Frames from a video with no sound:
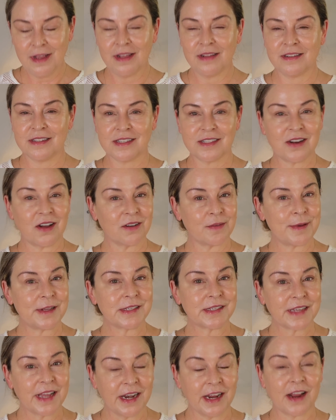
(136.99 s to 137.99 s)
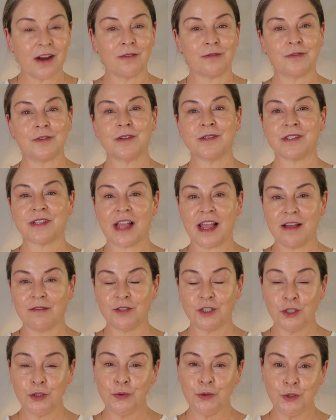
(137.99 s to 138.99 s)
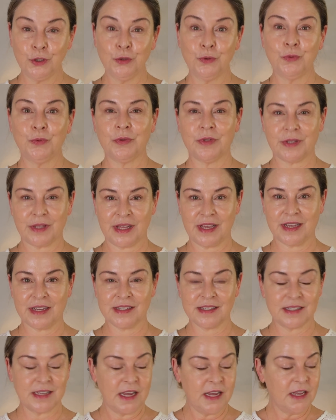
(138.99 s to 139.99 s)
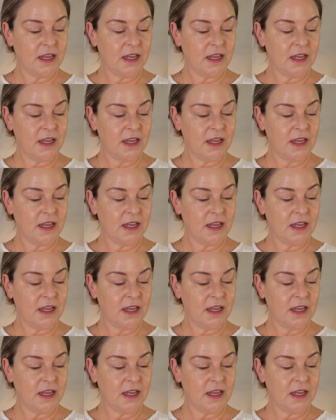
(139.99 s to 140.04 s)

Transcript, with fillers: Let's talk about skincare first. I have 2 new things.